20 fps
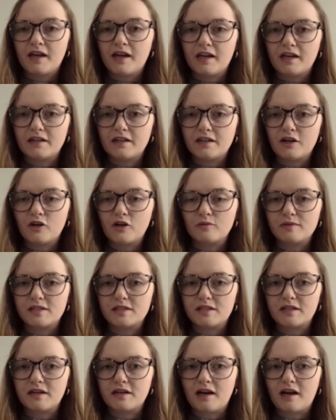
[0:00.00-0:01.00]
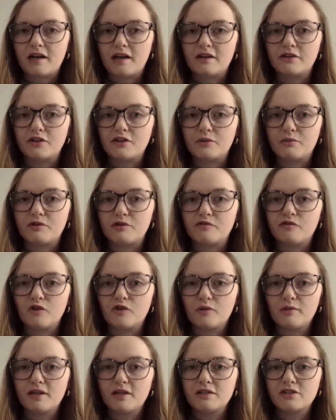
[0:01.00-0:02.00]
and helps to guide their
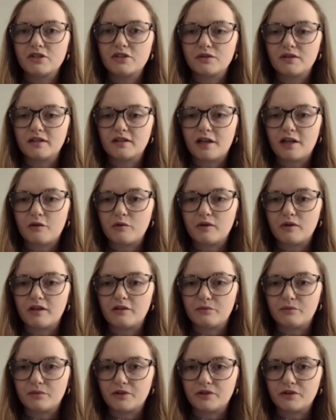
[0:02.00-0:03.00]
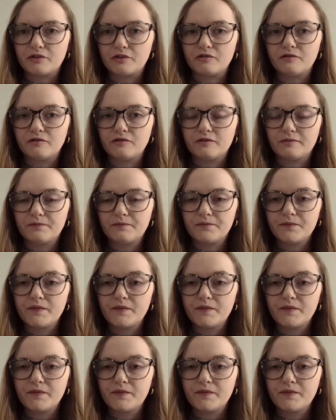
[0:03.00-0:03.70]
performance so that they will improve.